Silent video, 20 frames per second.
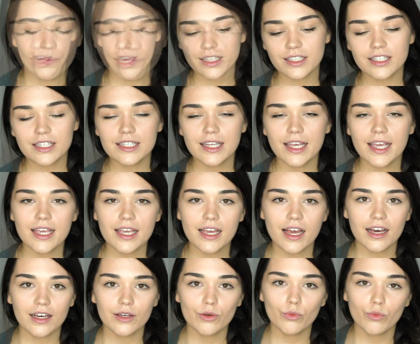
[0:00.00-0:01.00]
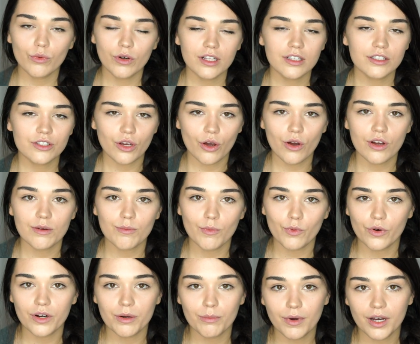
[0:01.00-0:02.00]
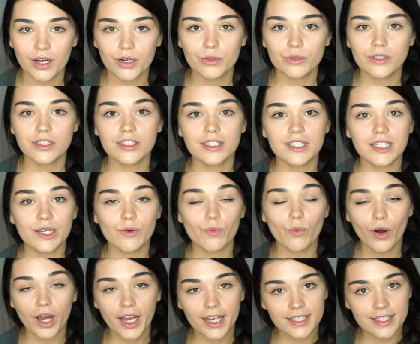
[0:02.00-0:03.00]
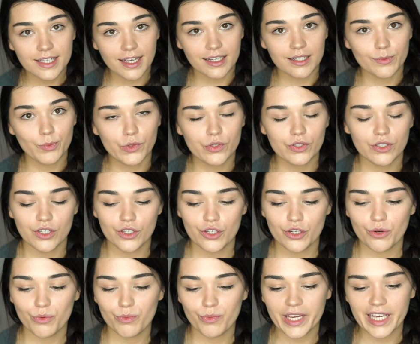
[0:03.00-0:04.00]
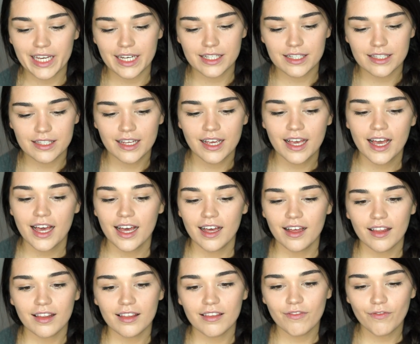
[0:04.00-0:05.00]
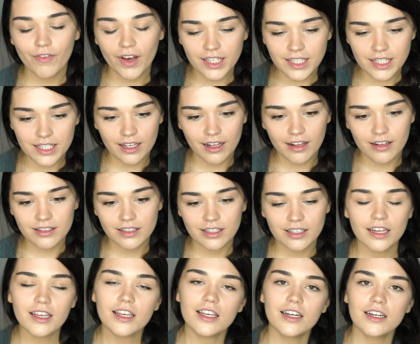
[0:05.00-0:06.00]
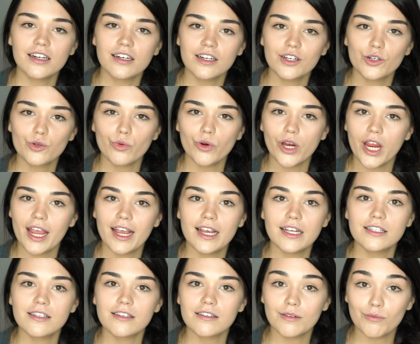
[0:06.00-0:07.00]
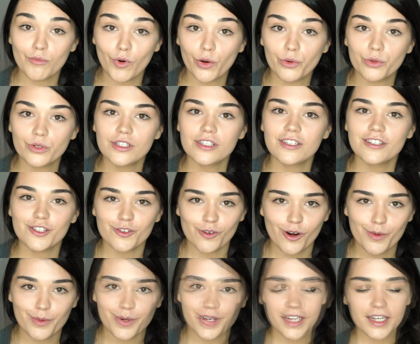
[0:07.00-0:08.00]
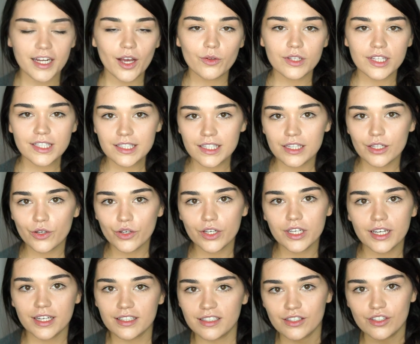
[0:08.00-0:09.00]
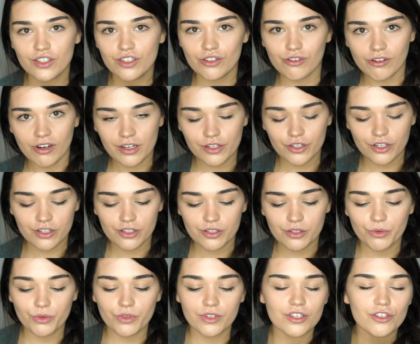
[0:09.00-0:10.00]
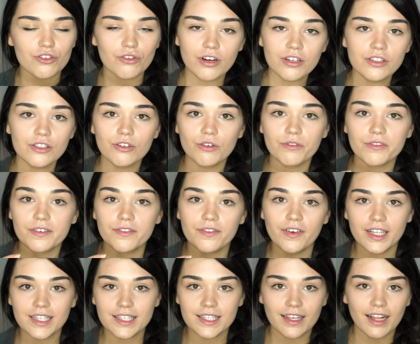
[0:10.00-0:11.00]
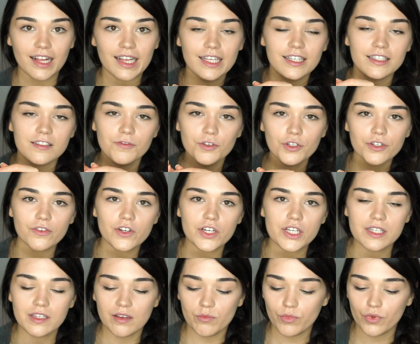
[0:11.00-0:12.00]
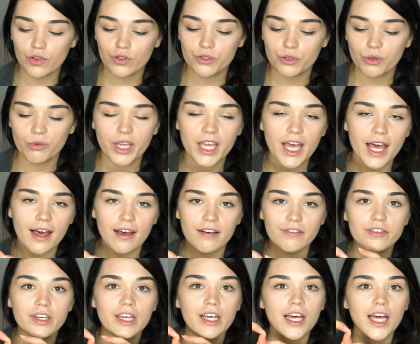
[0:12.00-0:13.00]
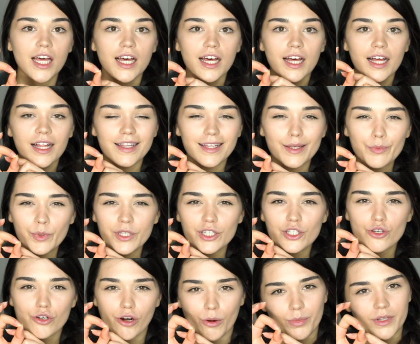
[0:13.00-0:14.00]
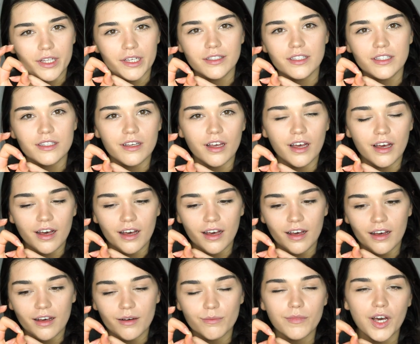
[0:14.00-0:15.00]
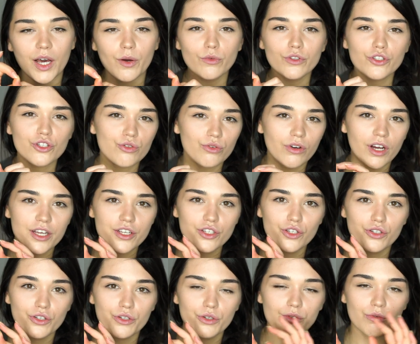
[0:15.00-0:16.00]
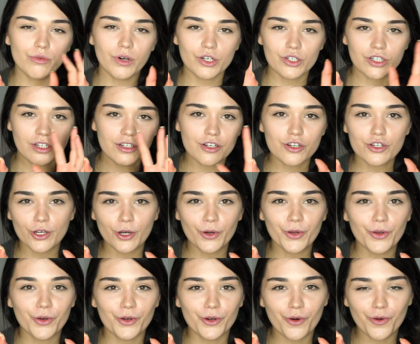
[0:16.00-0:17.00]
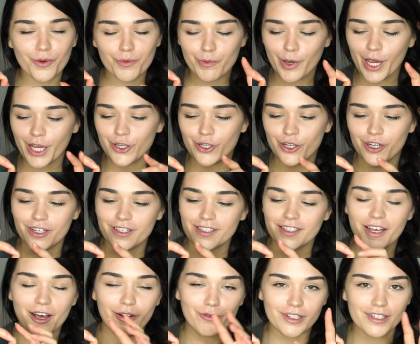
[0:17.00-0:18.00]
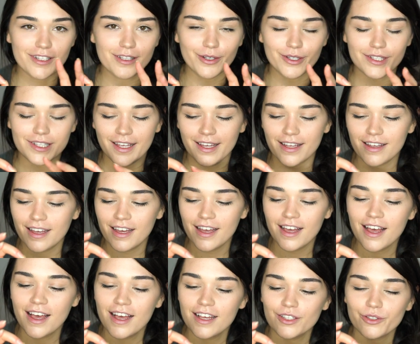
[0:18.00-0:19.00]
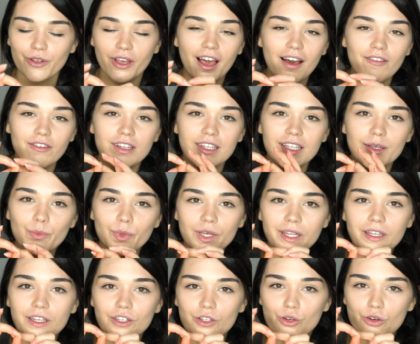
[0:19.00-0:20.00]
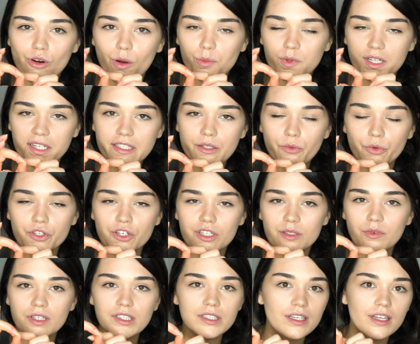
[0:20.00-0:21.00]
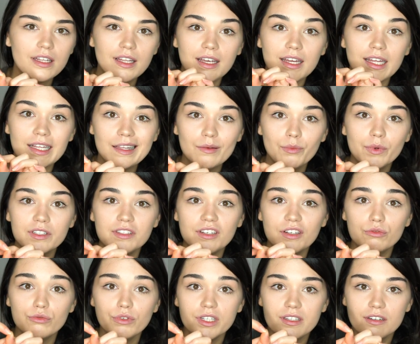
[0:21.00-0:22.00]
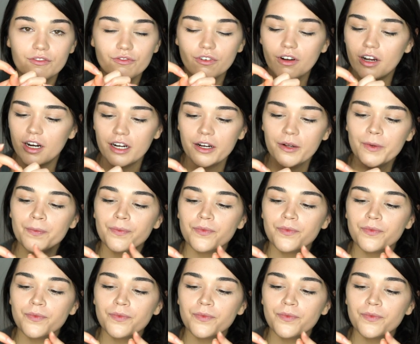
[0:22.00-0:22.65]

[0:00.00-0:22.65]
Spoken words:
And today I will talk more about the white adipose tissue, because the fat cells in here create the most trouble. Okay, now let's look at the structure. So the structure of a fat cell is very, very simple. So we have a lipid droplet. I will try to actually show you, in pictures how this looks like. So you have a lipid droplet, which is basically like a lipid reservoir.